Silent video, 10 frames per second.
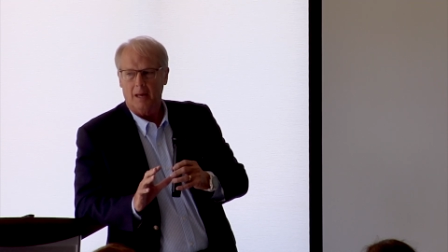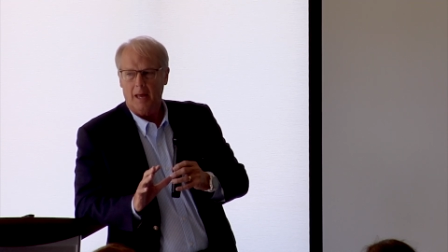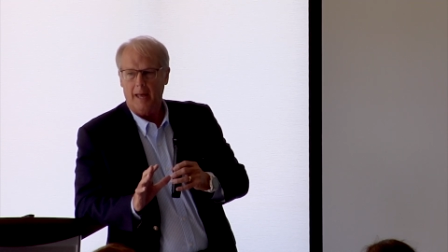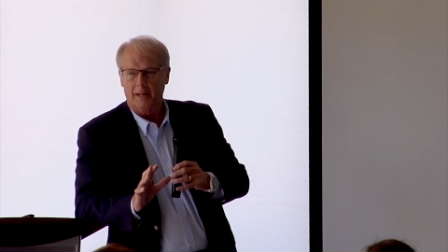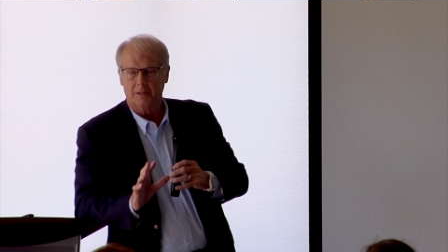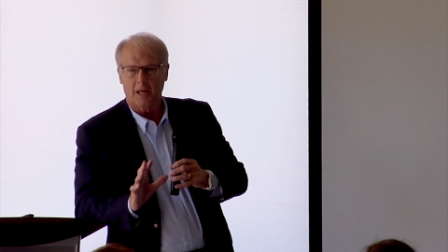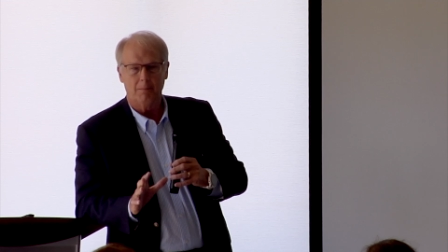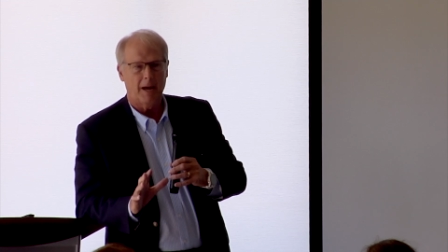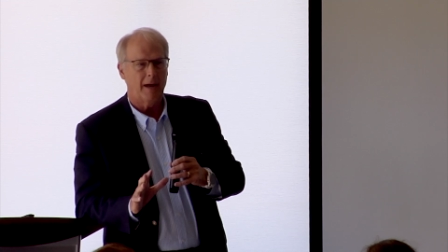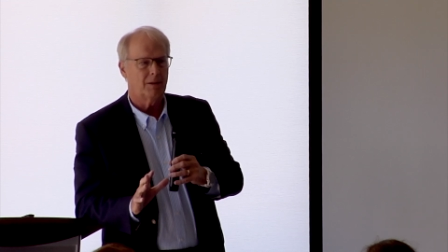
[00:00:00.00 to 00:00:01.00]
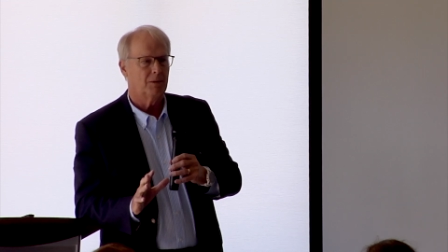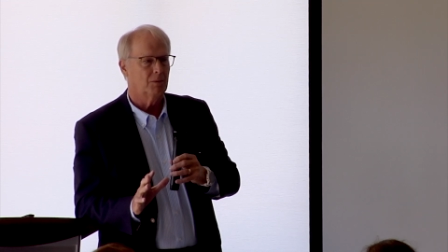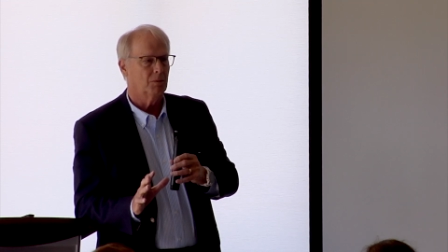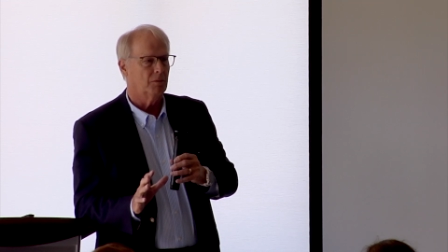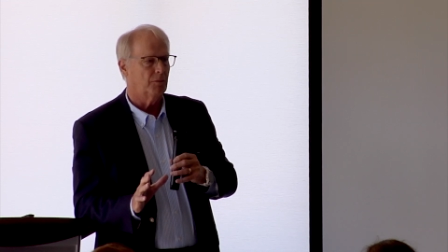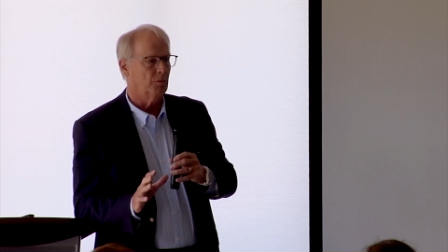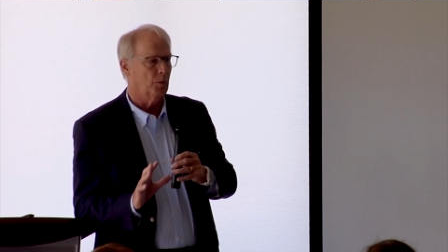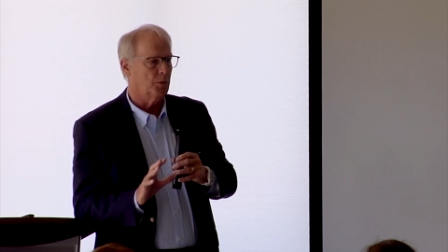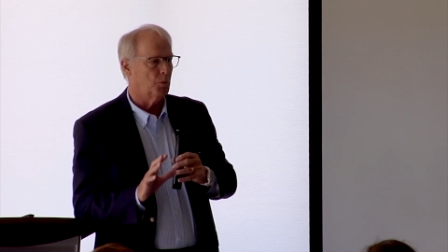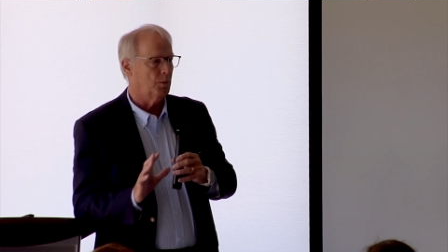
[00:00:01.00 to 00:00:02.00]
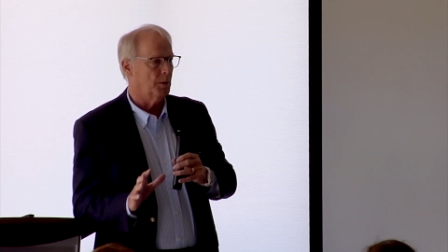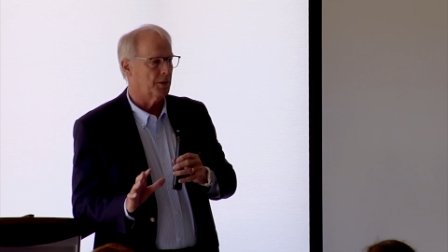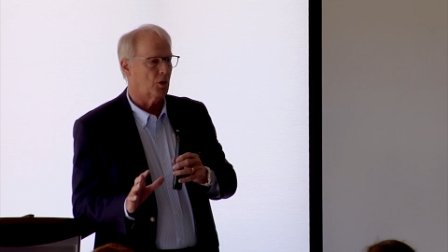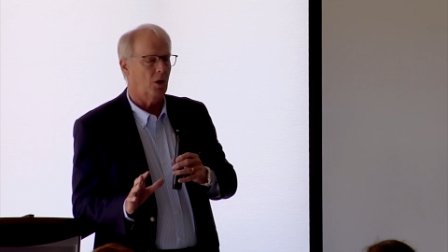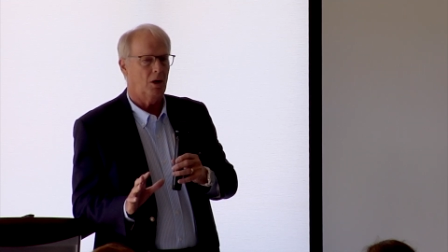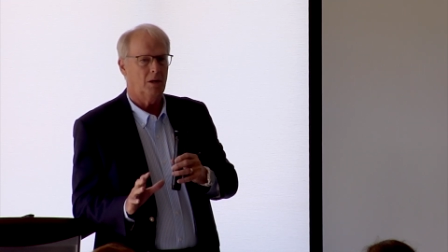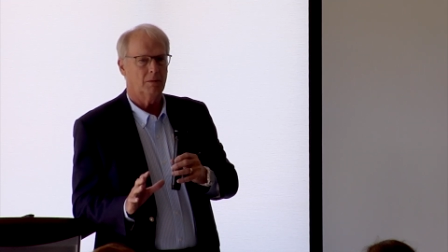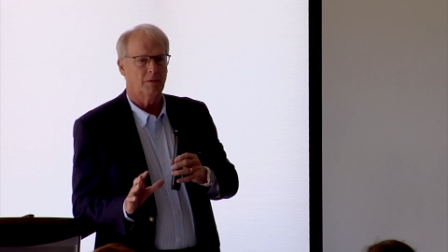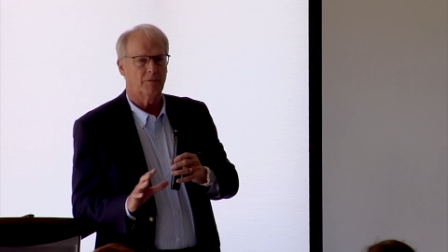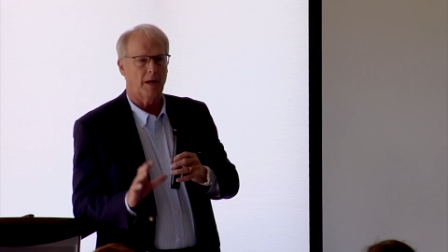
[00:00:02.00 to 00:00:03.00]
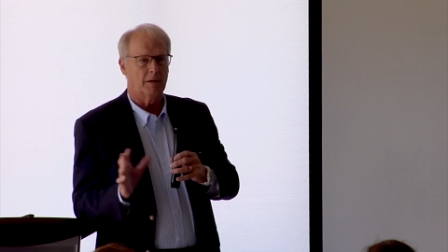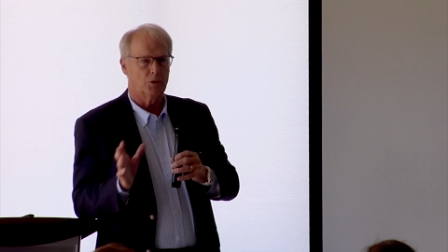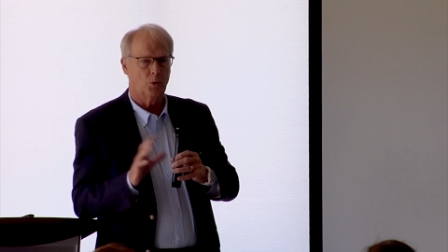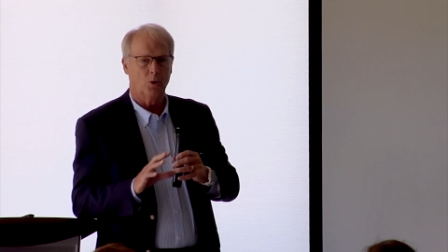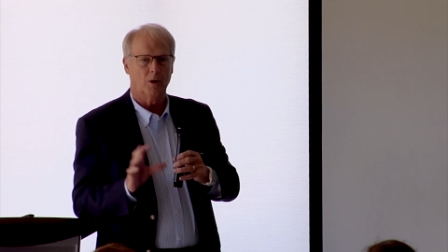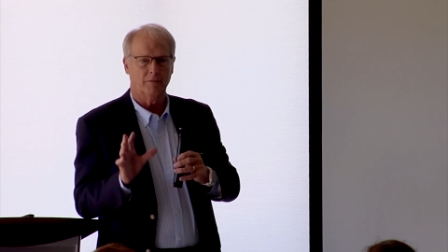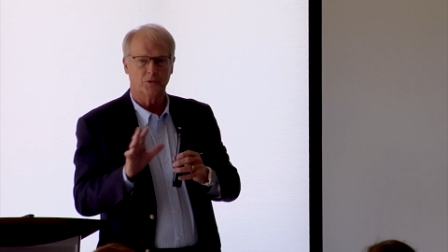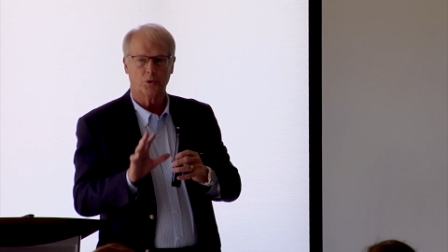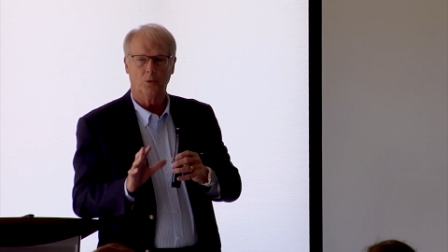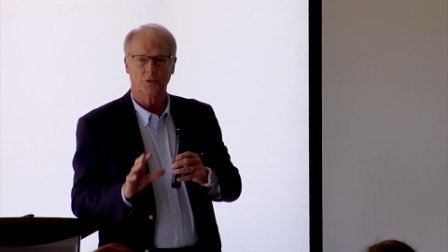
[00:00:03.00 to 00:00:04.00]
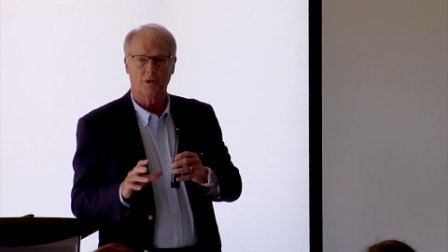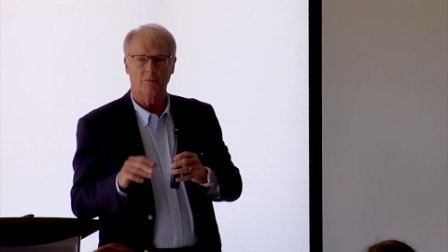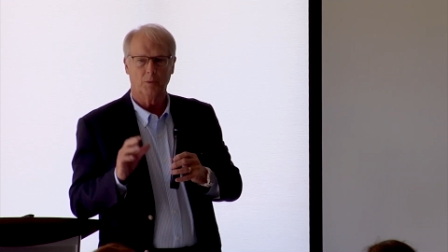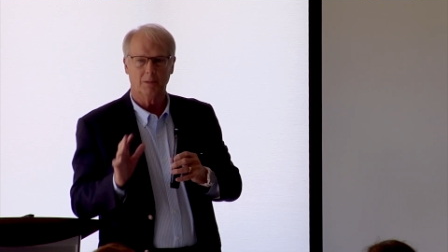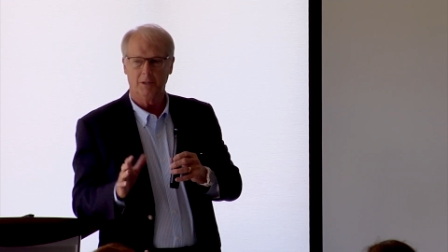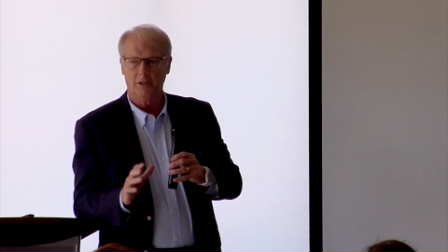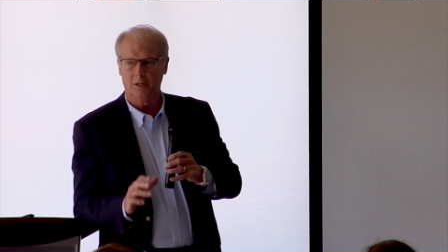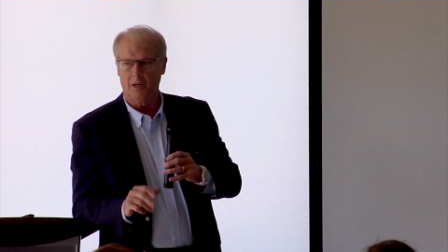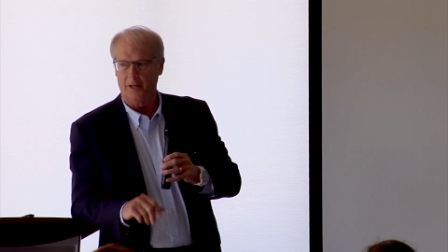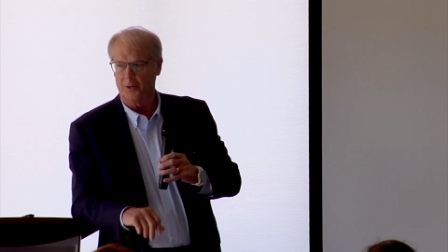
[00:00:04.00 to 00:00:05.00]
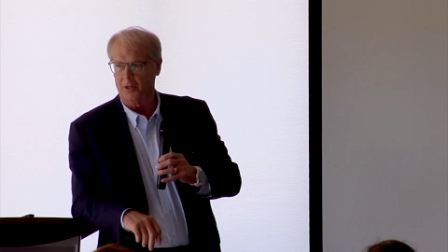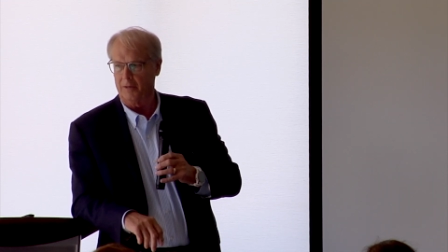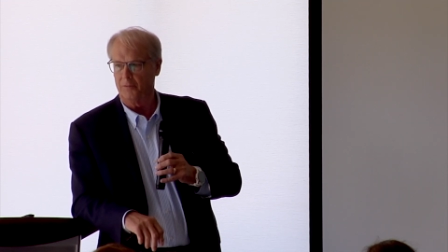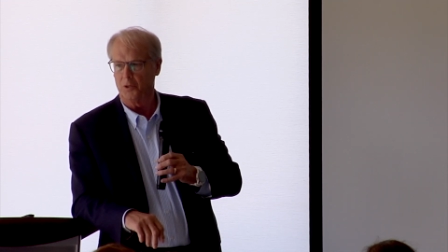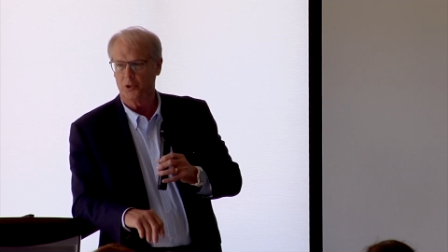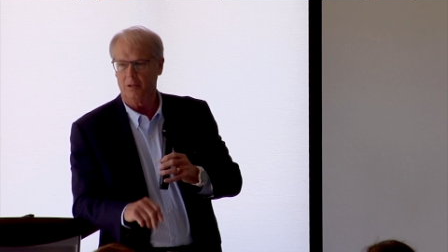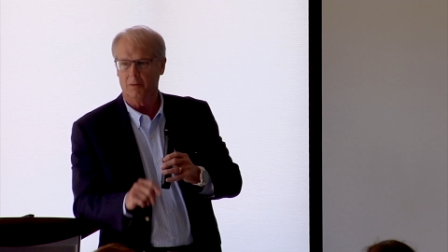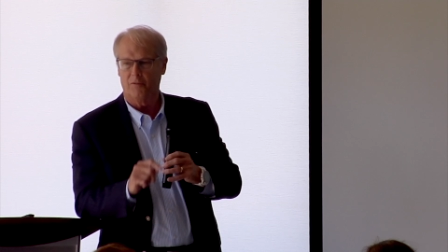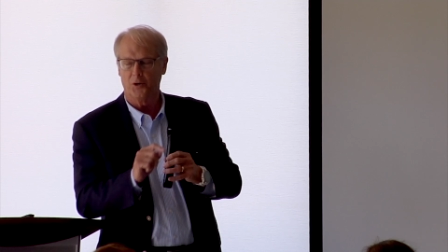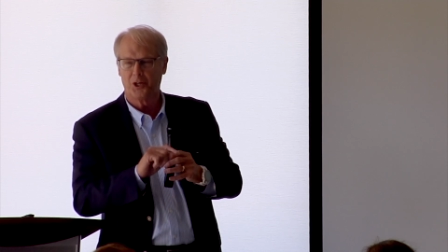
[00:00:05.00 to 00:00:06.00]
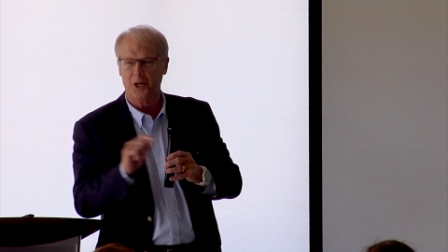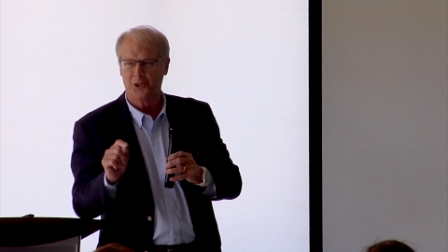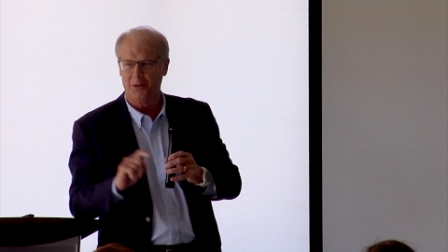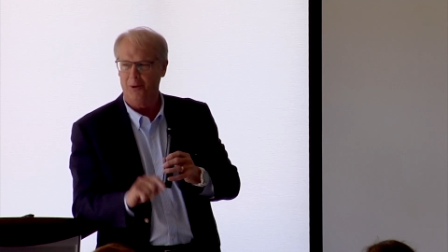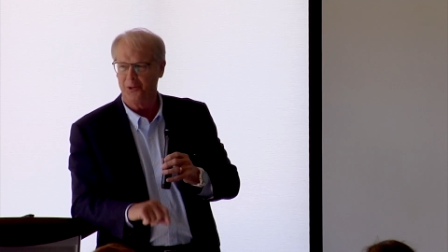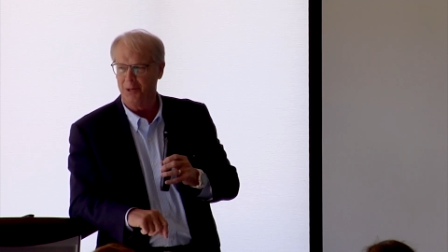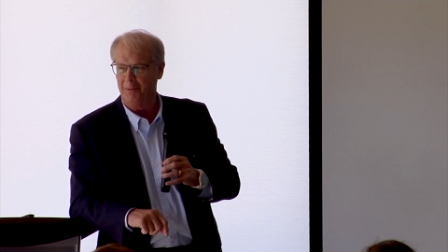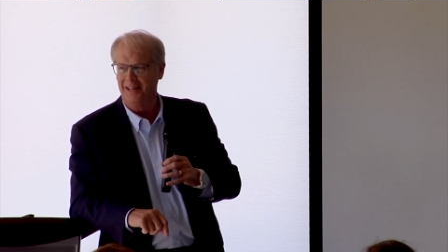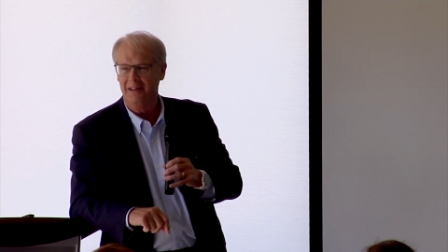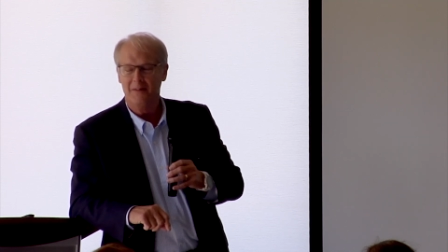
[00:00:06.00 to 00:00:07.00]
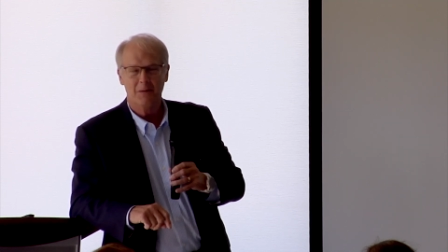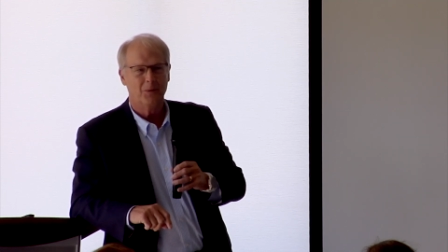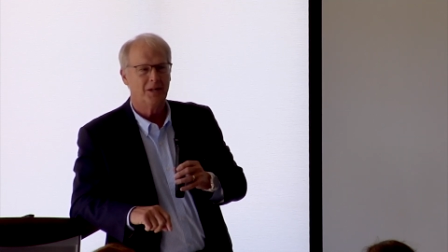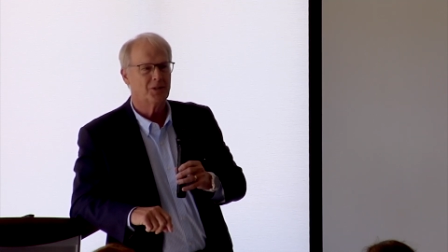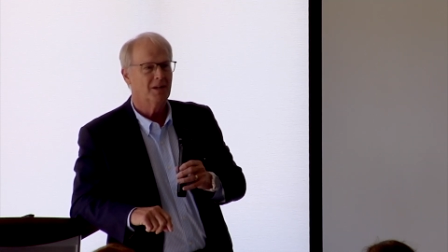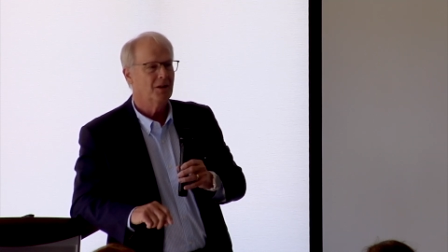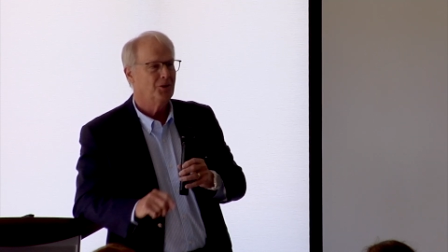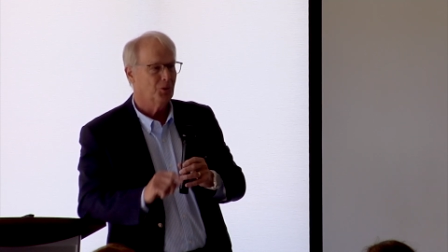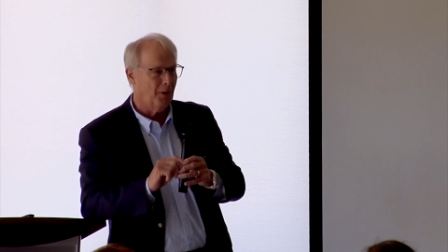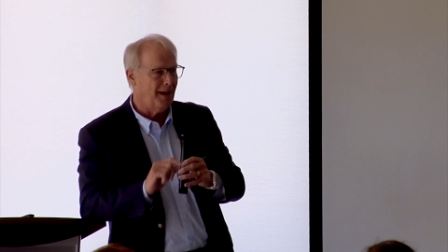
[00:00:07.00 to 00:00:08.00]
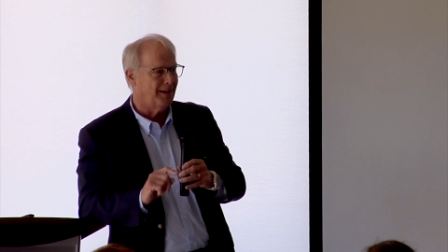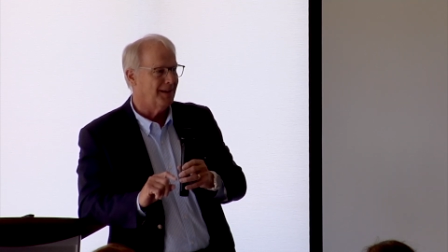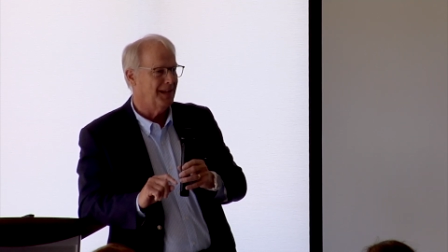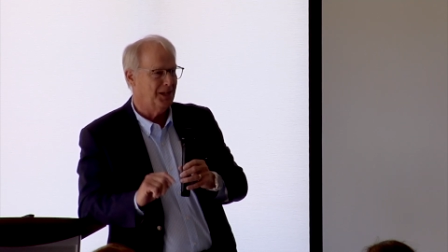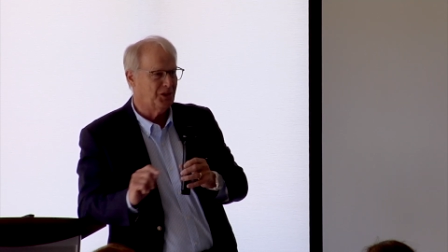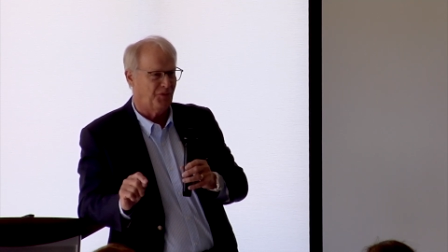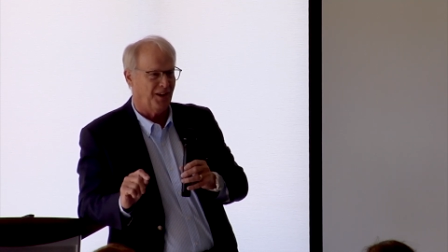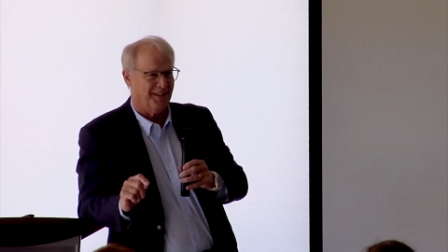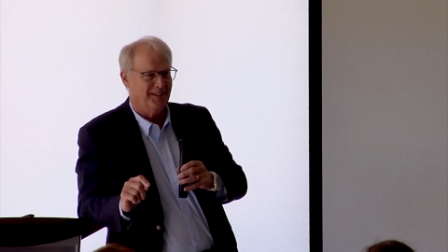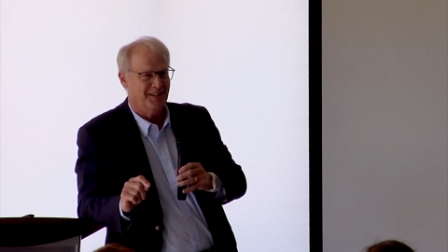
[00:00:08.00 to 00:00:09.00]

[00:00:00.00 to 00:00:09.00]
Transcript: and came back with a call and a tour of the school and stuff with $1 million gift. And the first thing she wrote to me was, "You're right, it is fun."